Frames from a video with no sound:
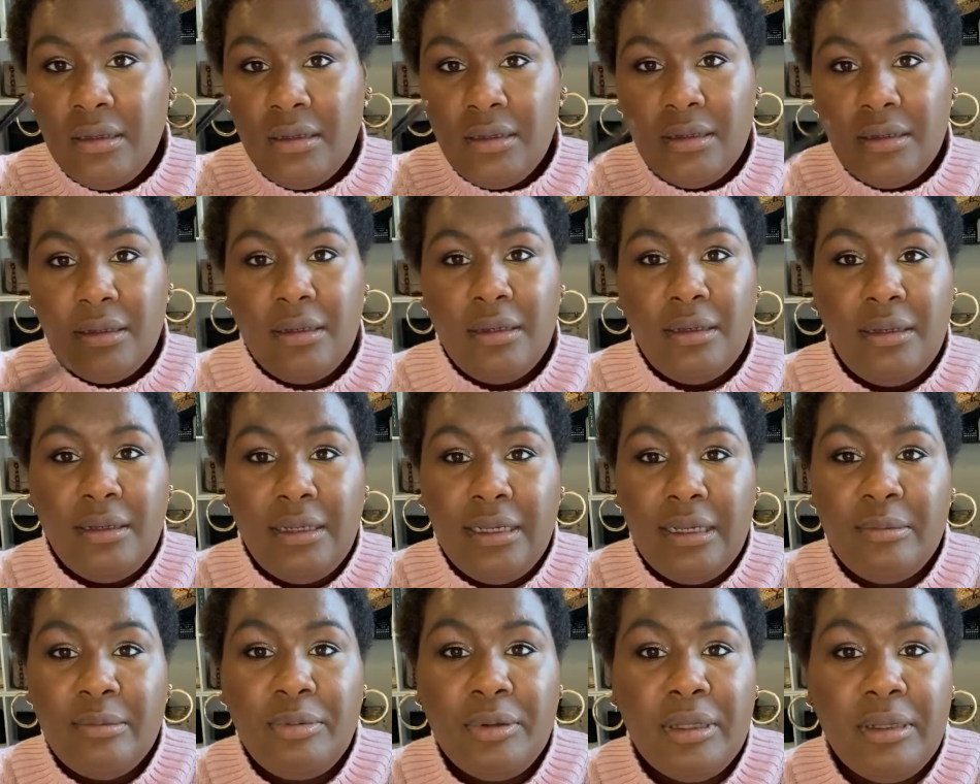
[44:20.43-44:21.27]

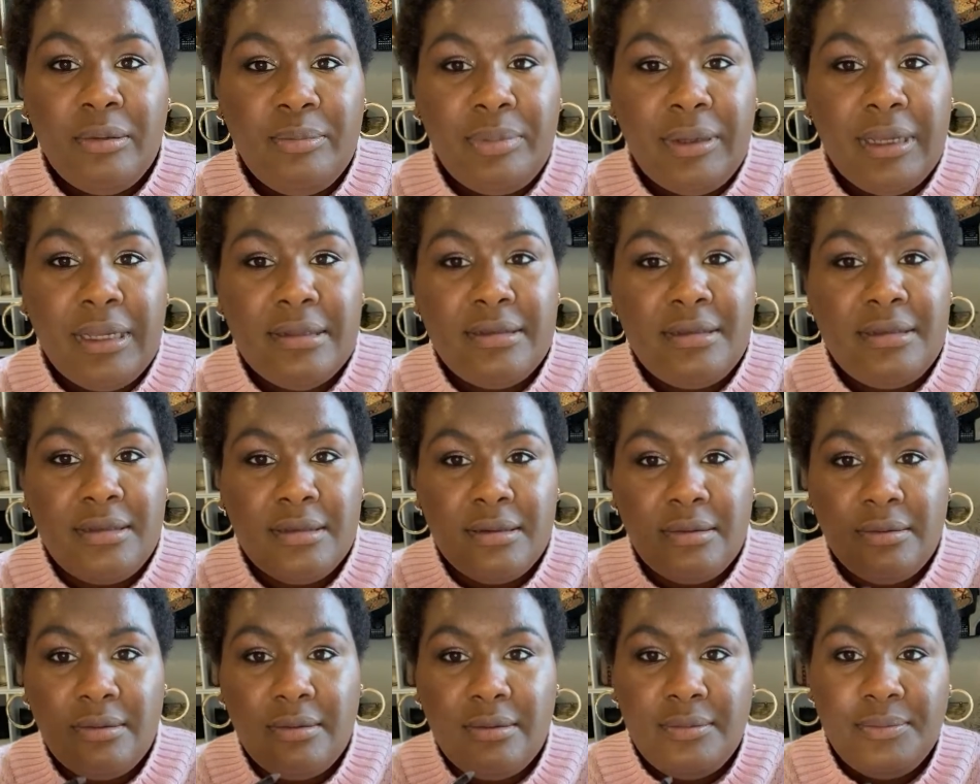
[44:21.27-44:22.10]
lip
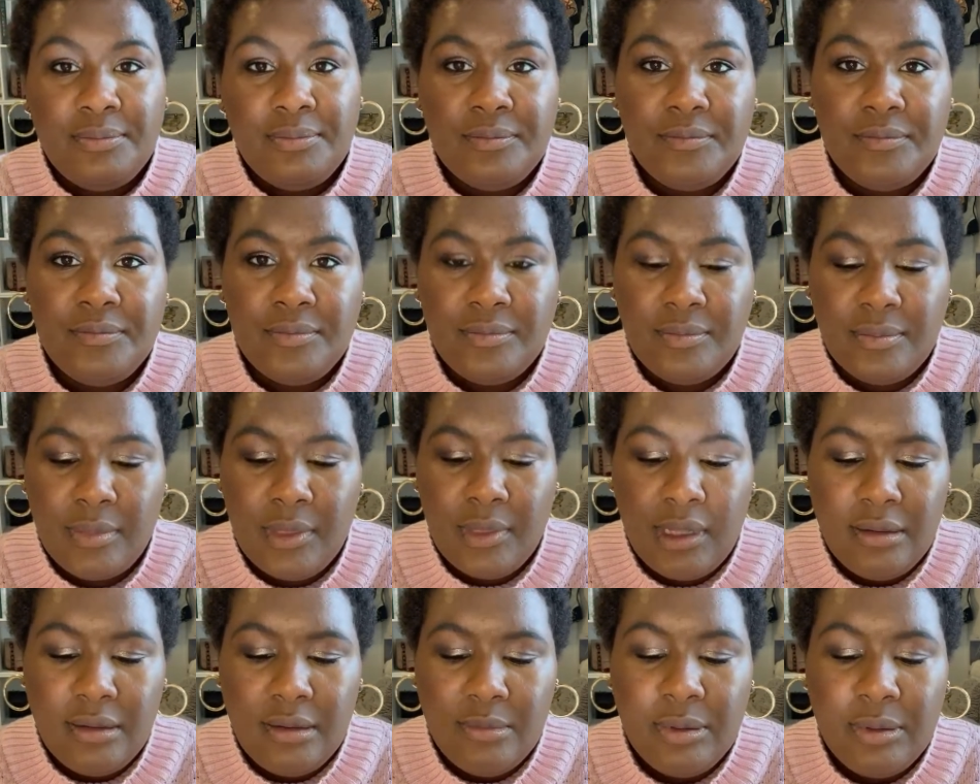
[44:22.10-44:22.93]
pencil,
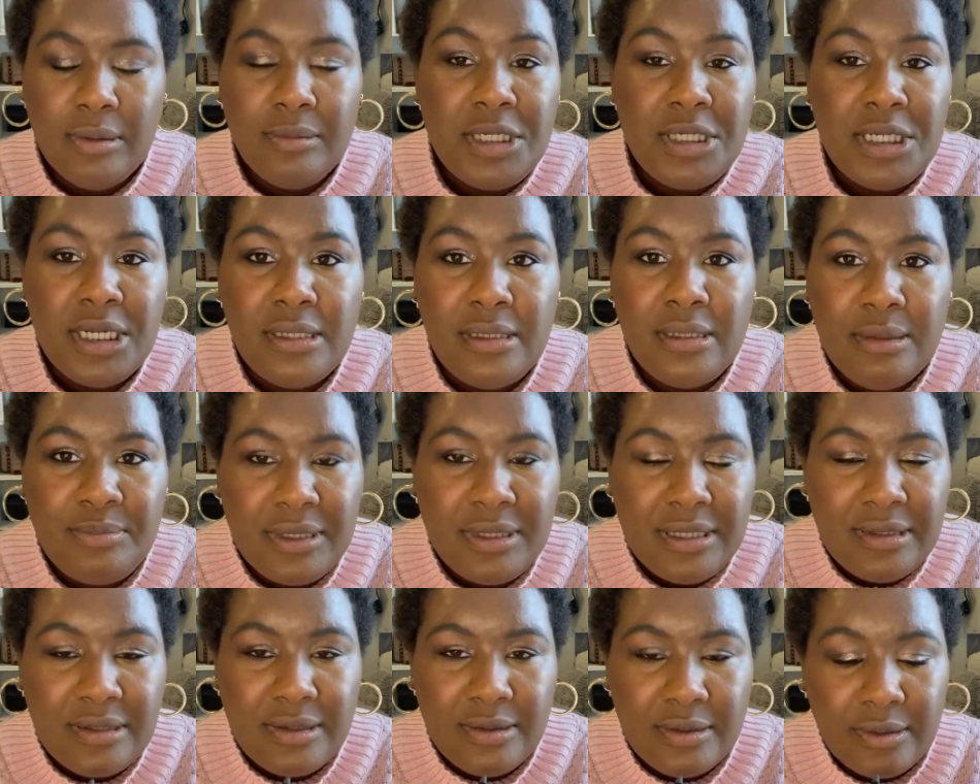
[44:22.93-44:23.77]
the Permagel lip
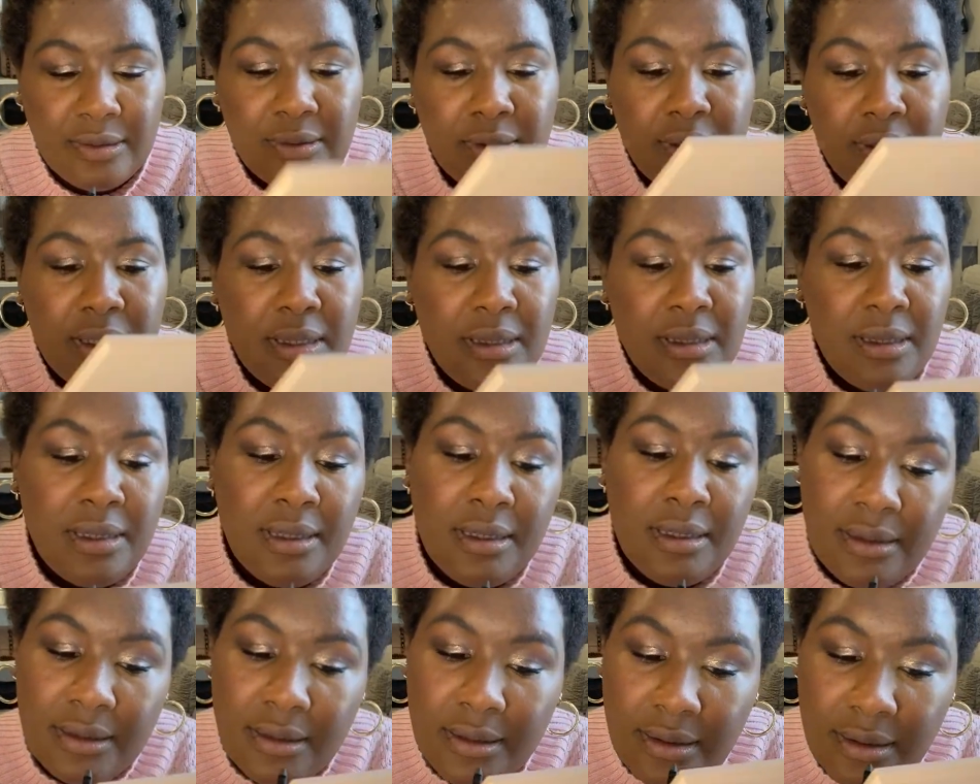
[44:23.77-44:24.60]
pencil
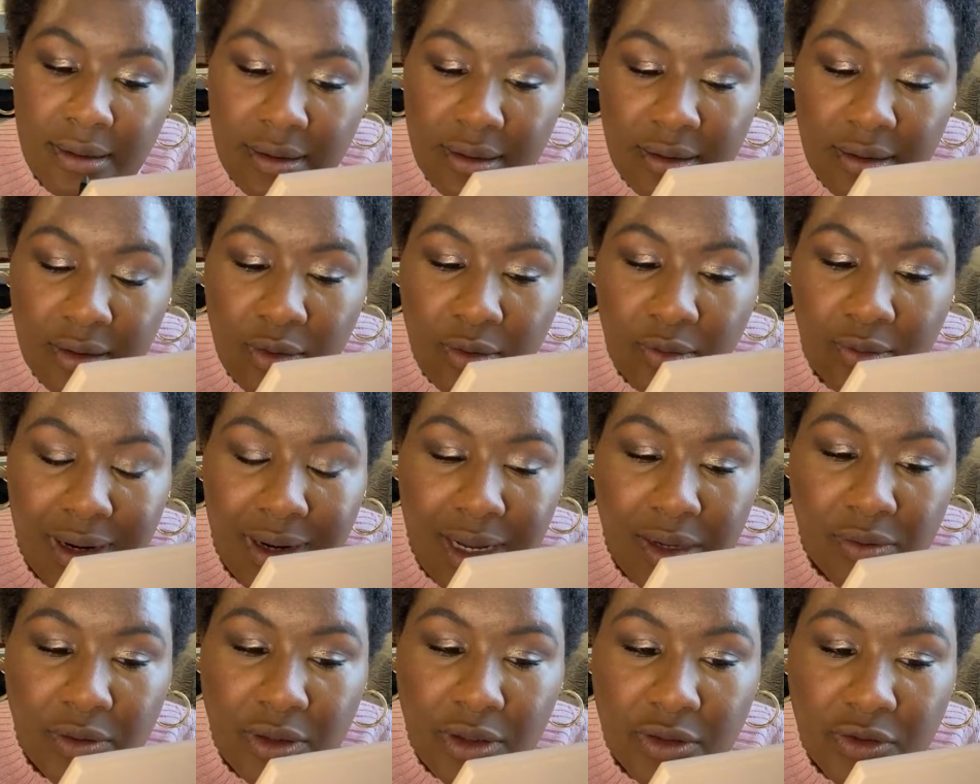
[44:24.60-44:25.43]
in
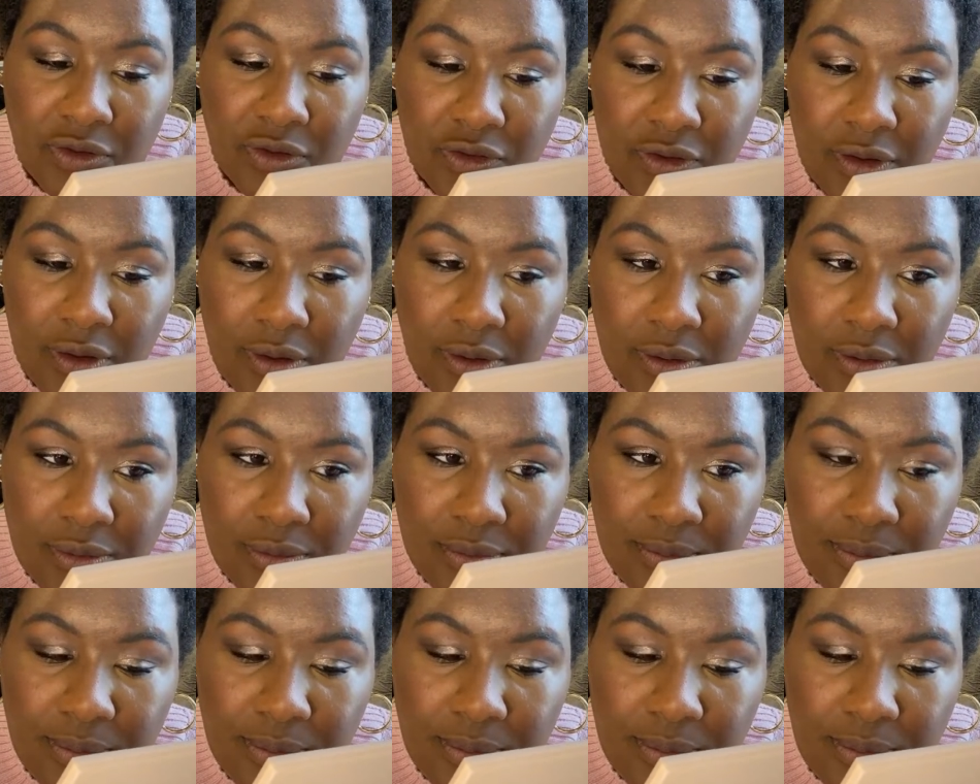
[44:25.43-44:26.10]
Ground Control.